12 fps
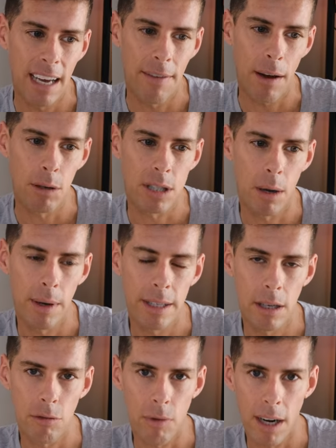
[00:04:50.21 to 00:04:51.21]
if I was going
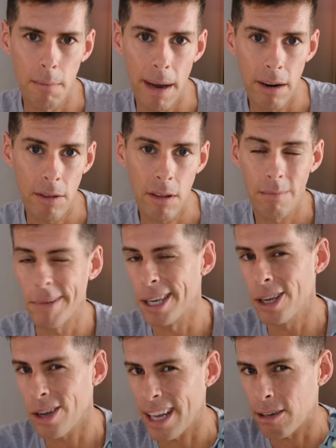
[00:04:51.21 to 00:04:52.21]
to run a marathon,
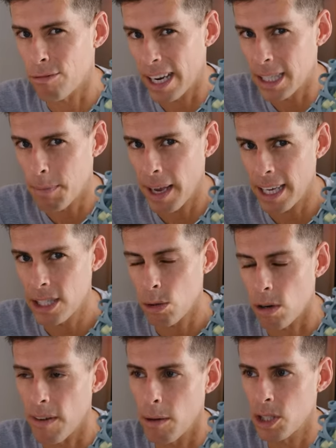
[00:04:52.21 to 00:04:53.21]
but not at race pace,
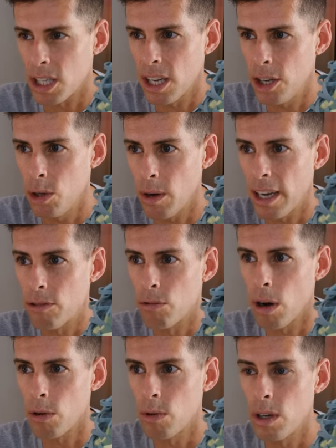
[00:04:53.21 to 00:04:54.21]
or if I was gonna do a
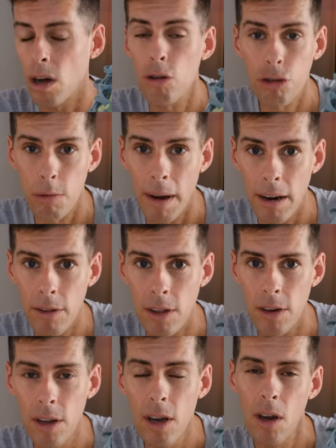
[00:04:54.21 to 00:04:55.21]
road ultra
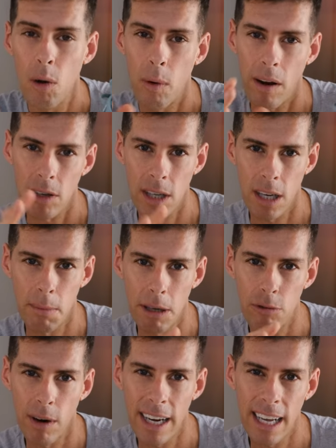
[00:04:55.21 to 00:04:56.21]
marathon where I was gonna be
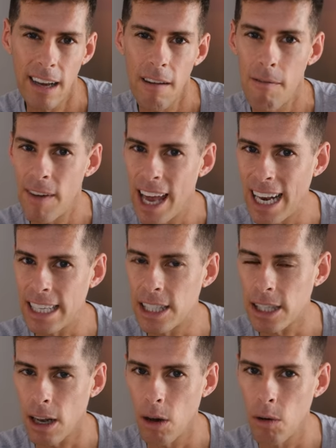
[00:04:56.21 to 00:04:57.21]
running fairly
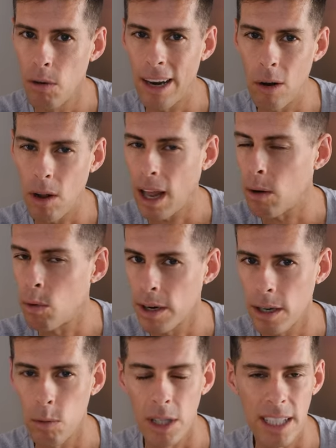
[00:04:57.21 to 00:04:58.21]
slow and all I
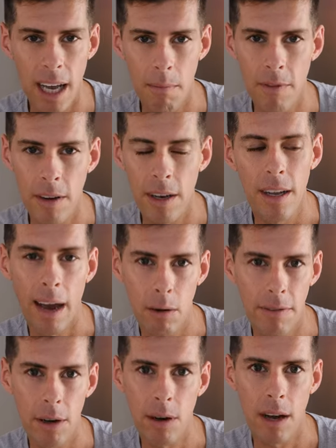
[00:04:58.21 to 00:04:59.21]
wanted was comfort, I
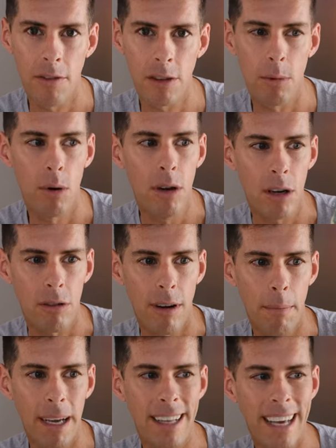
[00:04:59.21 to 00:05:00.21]
would feel comfortable
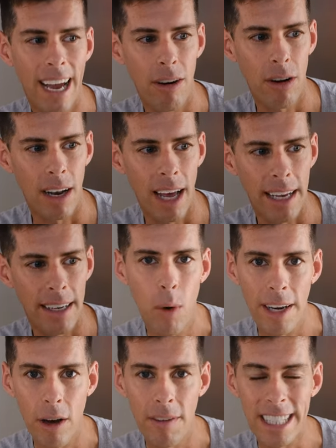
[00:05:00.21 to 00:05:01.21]
grabbing the Aero Glide.
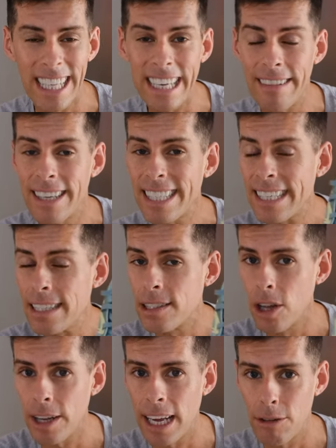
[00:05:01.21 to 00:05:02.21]
Quite obviously, this is
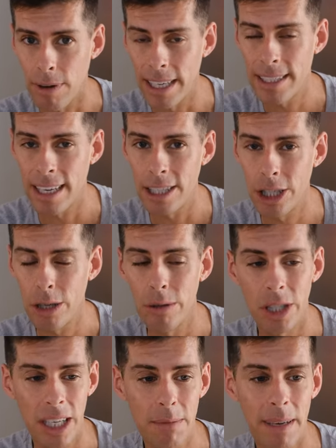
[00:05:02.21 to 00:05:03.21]
not a race day shoe
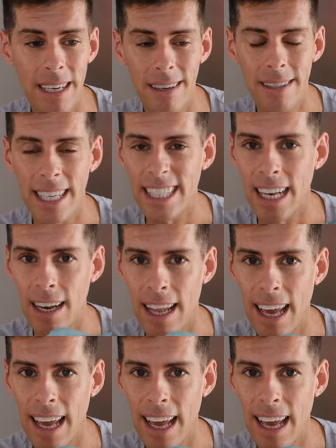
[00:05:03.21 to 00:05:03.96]
just because it's a little